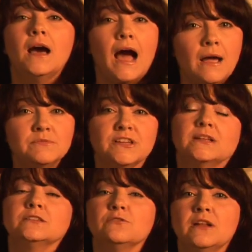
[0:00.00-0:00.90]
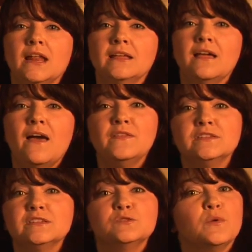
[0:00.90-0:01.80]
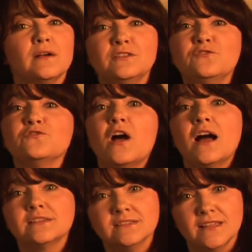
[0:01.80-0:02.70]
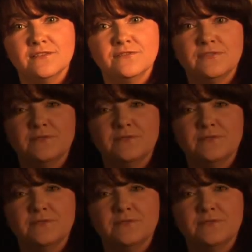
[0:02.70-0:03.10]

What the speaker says: I'm Janice Creneti, and this is Where Do Frogs Live?